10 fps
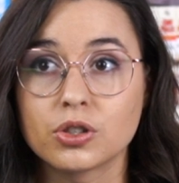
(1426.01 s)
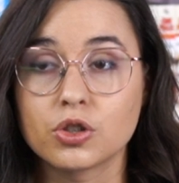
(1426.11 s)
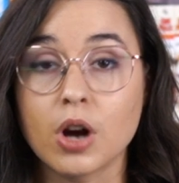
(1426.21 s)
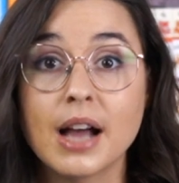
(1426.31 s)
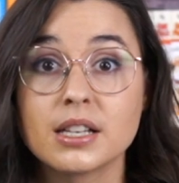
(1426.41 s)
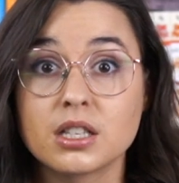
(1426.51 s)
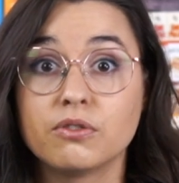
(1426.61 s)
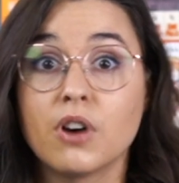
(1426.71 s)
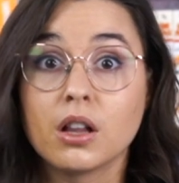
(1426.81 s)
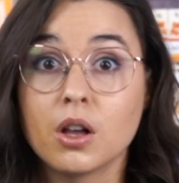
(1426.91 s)
tries to
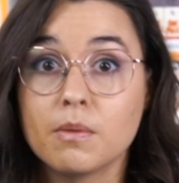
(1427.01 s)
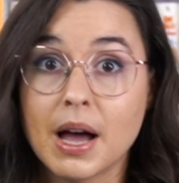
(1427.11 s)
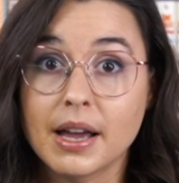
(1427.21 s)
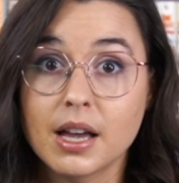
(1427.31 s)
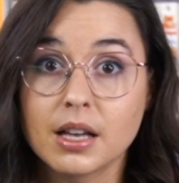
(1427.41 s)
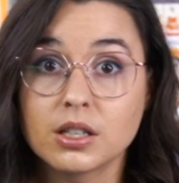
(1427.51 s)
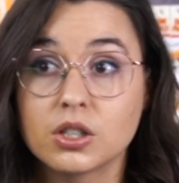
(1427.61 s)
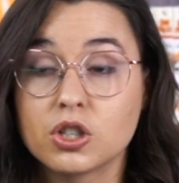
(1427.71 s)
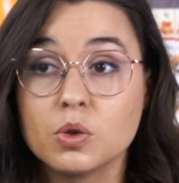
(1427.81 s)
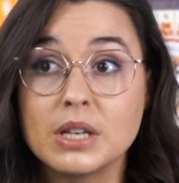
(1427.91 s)
follow Maya
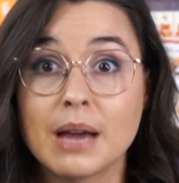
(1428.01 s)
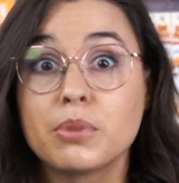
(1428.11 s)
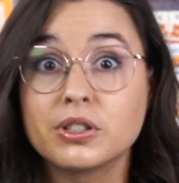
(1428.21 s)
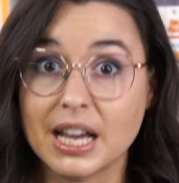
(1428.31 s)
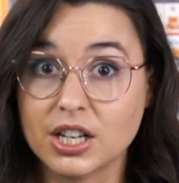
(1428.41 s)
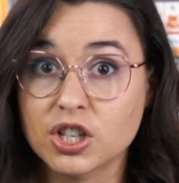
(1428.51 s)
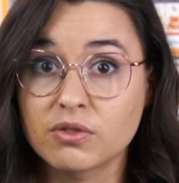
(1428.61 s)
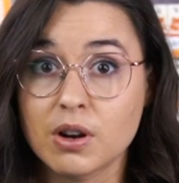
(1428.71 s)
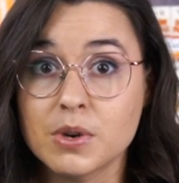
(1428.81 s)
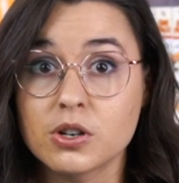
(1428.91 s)
to get protection
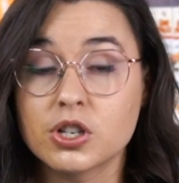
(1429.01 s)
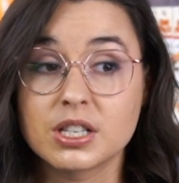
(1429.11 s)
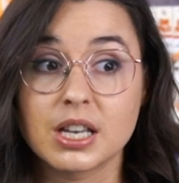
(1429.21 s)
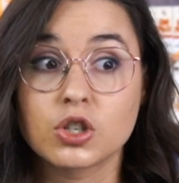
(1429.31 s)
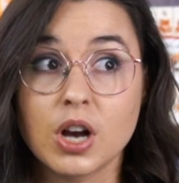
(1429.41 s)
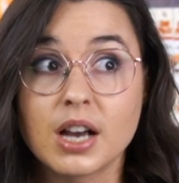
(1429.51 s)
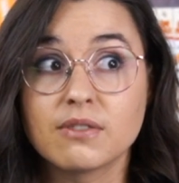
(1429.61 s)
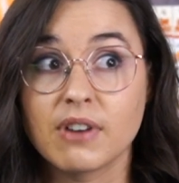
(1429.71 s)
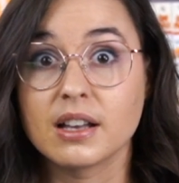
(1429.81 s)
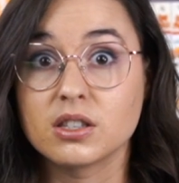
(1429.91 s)
from her. She's like trying to
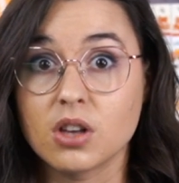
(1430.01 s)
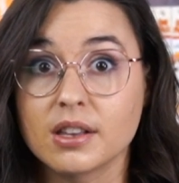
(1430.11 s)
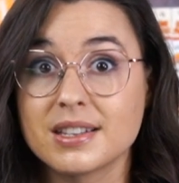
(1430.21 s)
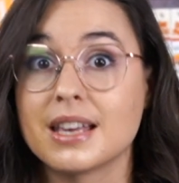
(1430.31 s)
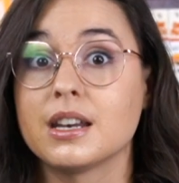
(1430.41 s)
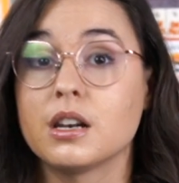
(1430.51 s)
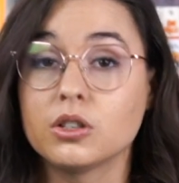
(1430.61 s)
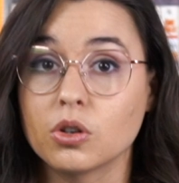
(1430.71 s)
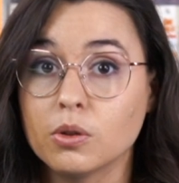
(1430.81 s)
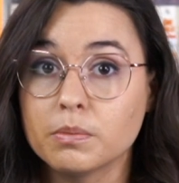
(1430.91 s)
find solace in an
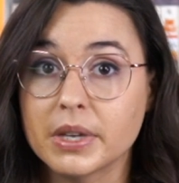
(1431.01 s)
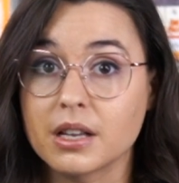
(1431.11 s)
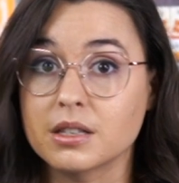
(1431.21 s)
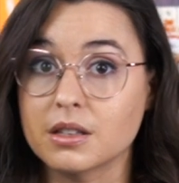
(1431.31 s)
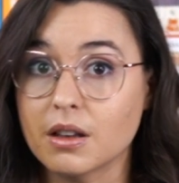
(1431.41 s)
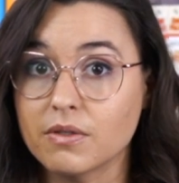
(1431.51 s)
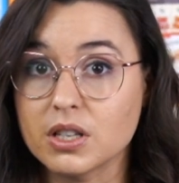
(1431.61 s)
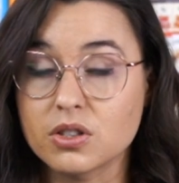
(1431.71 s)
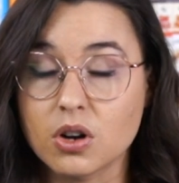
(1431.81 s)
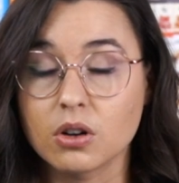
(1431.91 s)
adult because of
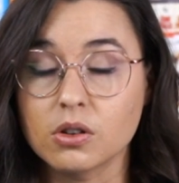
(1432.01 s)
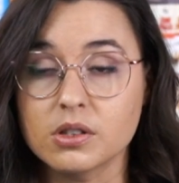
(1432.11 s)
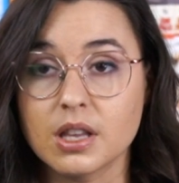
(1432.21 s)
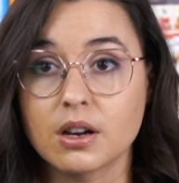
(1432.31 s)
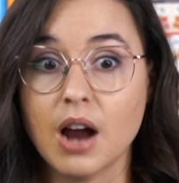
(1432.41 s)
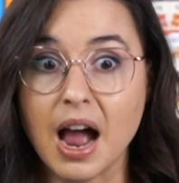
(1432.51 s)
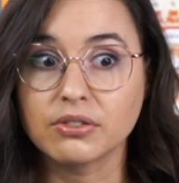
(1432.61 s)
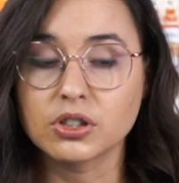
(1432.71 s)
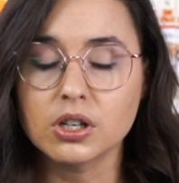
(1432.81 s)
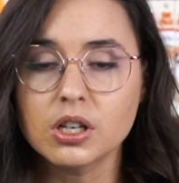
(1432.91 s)
these girls that are
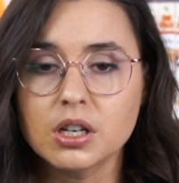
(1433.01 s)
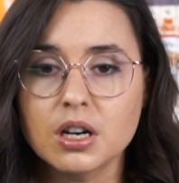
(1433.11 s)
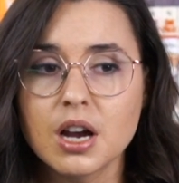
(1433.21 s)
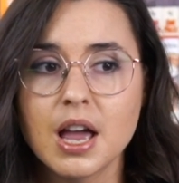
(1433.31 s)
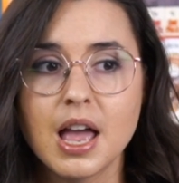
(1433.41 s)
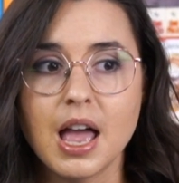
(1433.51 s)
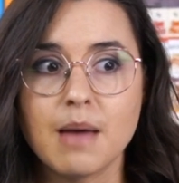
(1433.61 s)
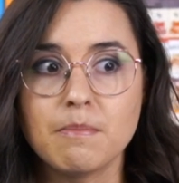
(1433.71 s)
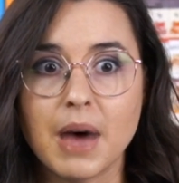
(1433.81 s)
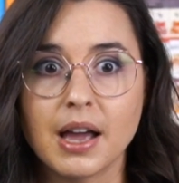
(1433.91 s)
after her.
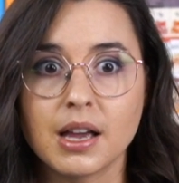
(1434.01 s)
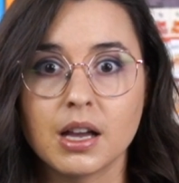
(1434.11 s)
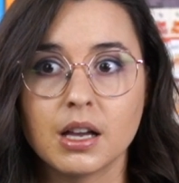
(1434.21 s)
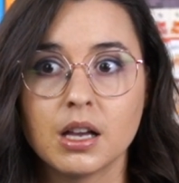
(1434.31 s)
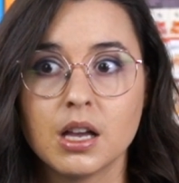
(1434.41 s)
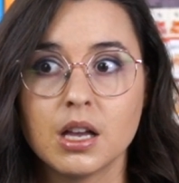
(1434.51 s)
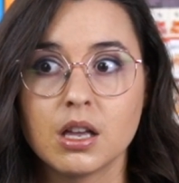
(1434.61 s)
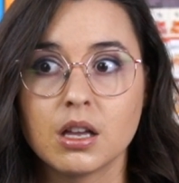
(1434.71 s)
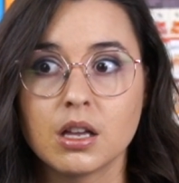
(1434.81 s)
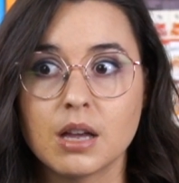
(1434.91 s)
And Maya
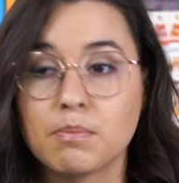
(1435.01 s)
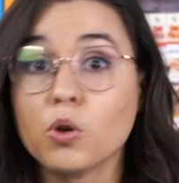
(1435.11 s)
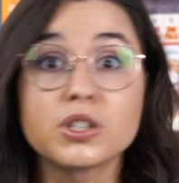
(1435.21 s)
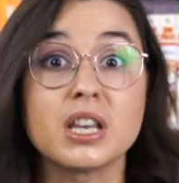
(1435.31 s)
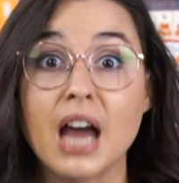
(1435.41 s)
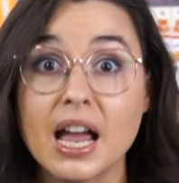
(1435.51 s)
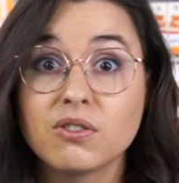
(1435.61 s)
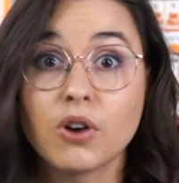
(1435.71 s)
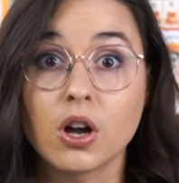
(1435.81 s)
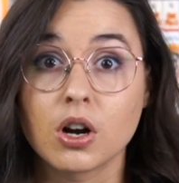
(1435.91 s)
pulls a
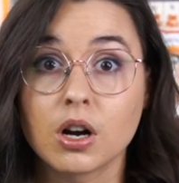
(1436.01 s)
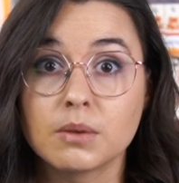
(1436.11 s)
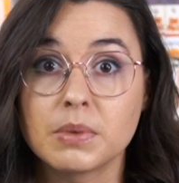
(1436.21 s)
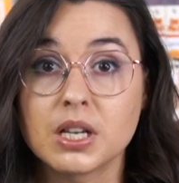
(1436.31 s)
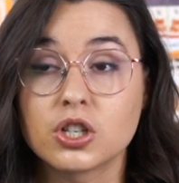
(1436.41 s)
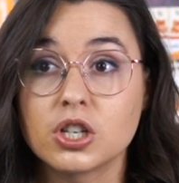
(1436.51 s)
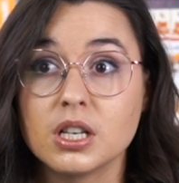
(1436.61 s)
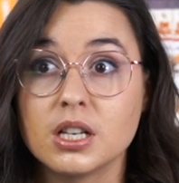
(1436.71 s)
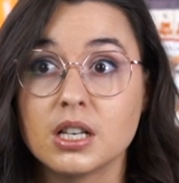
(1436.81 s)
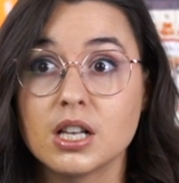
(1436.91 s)
knife on her because
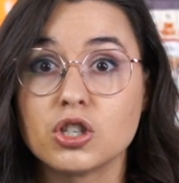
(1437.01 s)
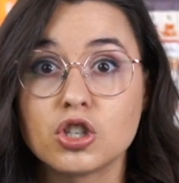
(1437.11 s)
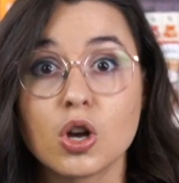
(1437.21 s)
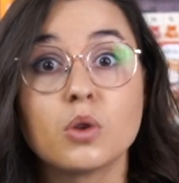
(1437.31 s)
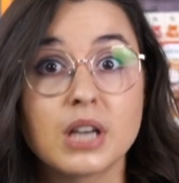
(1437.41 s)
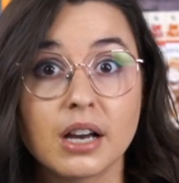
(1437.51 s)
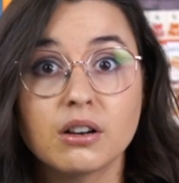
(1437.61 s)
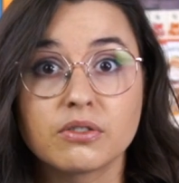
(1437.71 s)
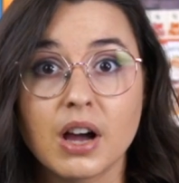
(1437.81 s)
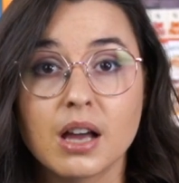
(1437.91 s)
she is so
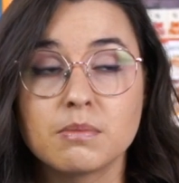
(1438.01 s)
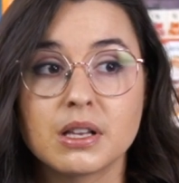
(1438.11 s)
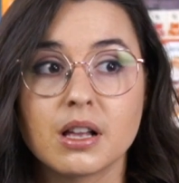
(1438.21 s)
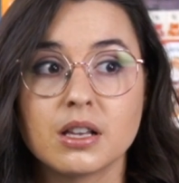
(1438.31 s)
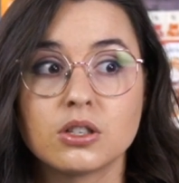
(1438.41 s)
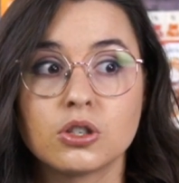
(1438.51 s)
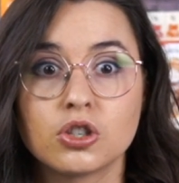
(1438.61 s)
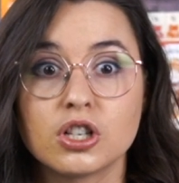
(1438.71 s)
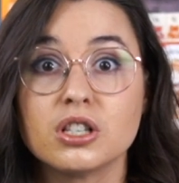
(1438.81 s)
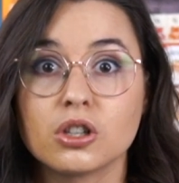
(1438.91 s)
terrified because
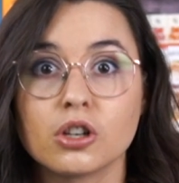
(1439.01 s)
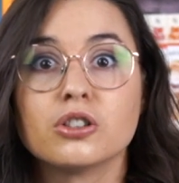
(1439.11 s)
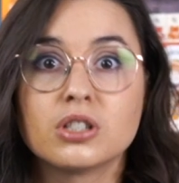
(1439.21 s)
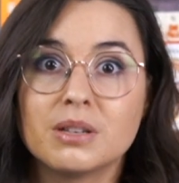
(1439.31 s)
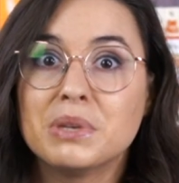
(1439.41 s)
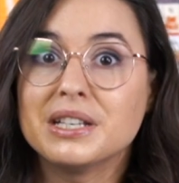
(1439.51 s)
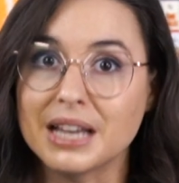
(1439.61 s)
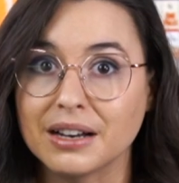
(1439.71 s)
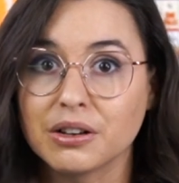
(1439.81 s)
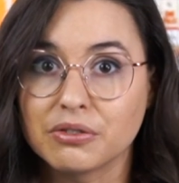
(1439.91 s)
she's learned to be
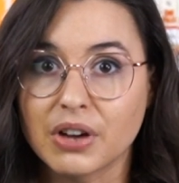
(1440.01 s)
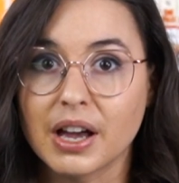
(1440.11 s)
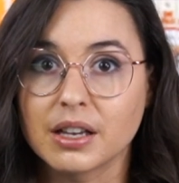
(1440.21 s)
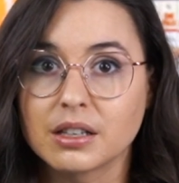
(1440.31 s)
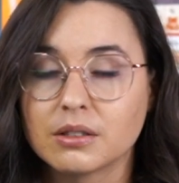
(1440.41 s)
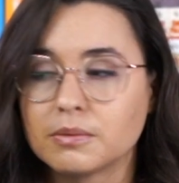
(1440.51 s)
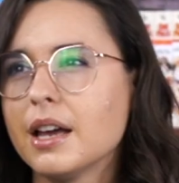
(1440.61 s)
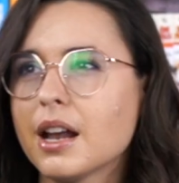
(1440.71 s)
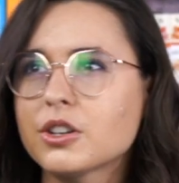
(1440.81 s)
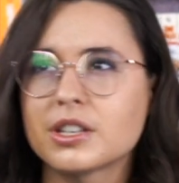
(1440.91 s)
terrified.
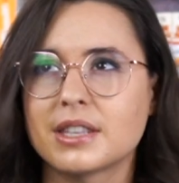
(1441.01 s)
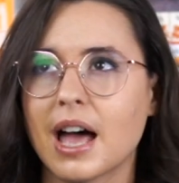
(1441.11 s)
Not just